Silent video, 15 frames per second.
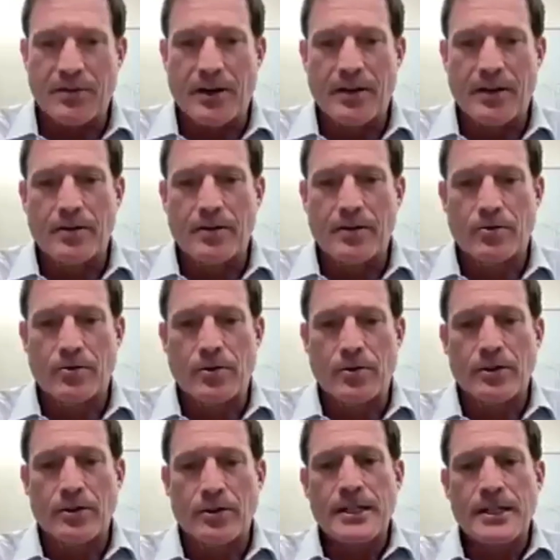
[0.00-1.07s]
Jeff Heckler on
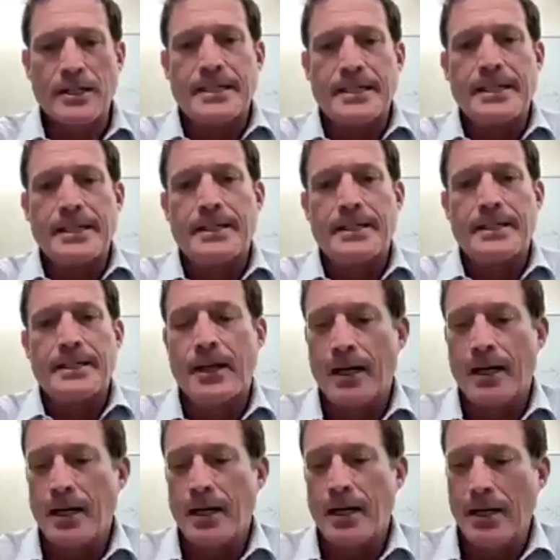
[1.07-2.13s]
LinkedIn, and
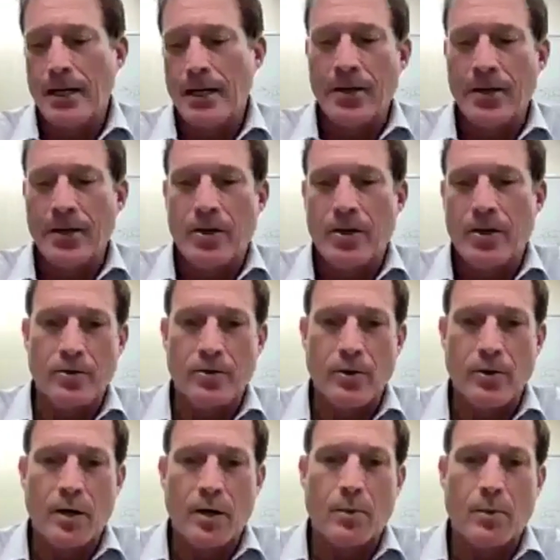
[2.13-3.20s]
also our
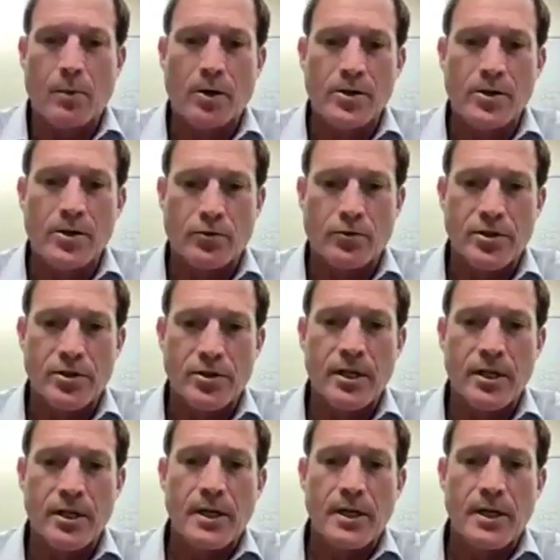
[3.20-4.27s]

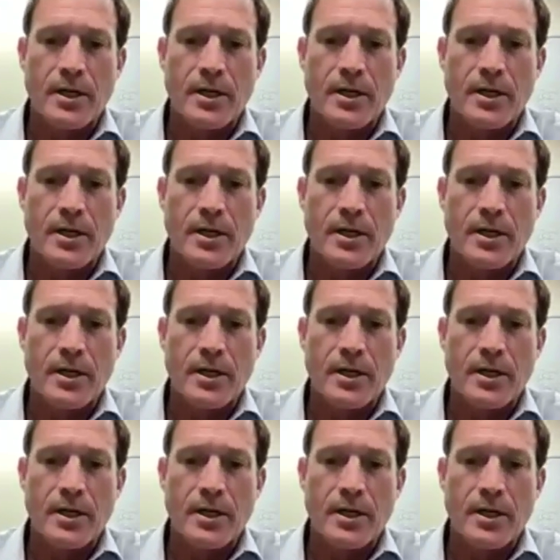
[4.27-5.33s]
Marketsource.com website
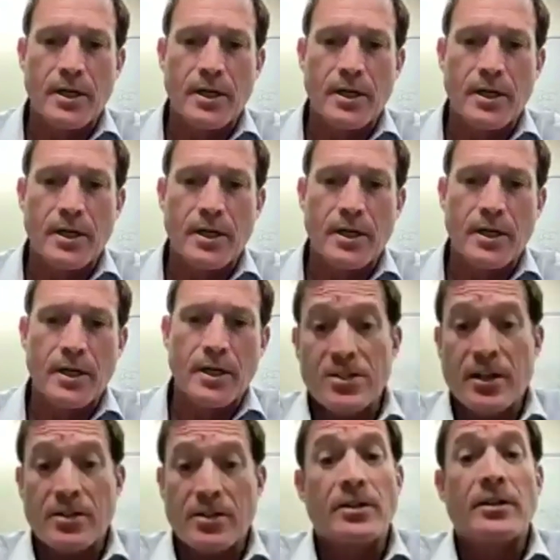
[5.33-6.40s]
has a customer success
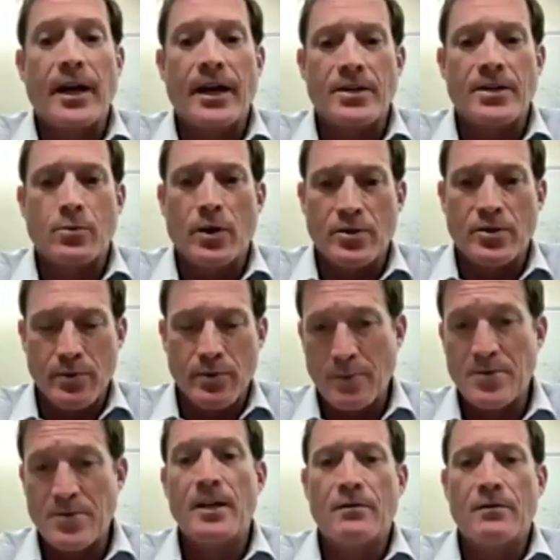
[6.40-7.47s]
section, as well as
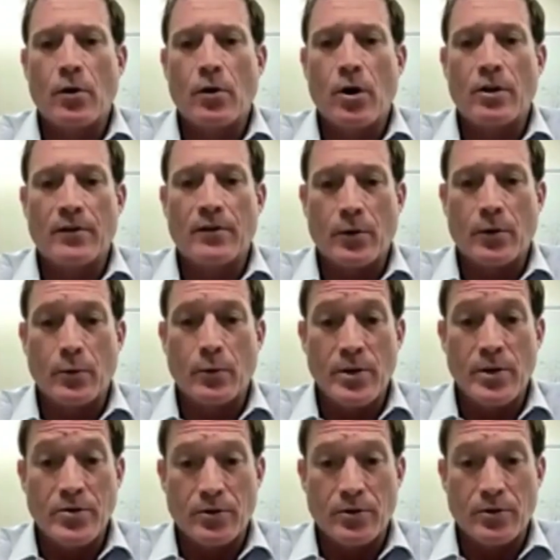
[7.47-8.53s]
a rebuilt website
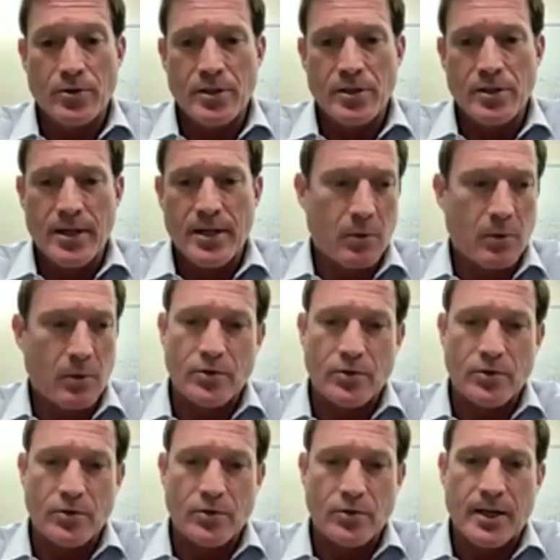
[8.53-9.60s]
for all of our
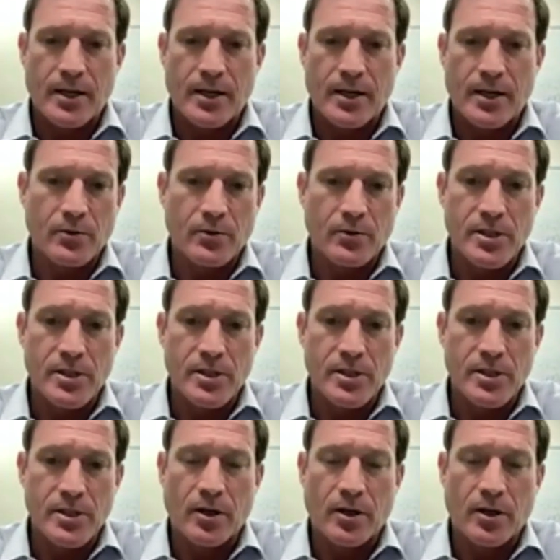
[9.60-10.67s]
resources. At
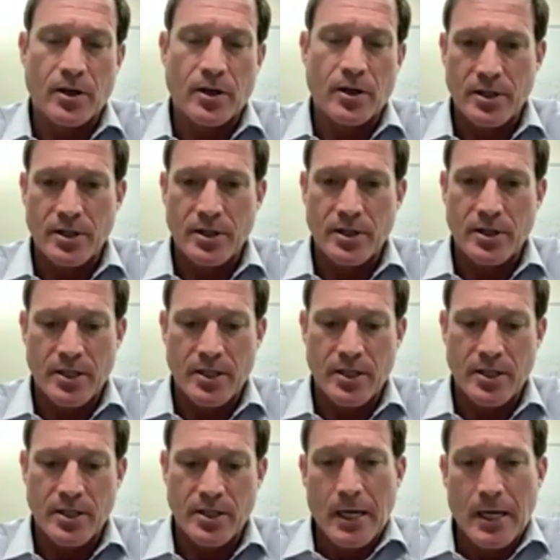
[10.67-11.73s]
Marketsource.com, you'll see
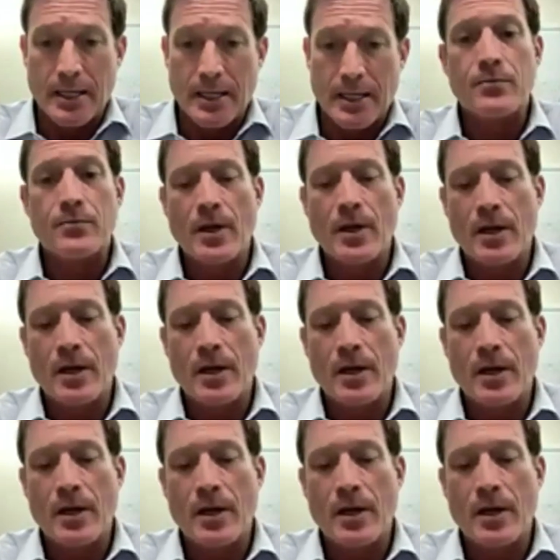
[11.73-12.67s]
your customer success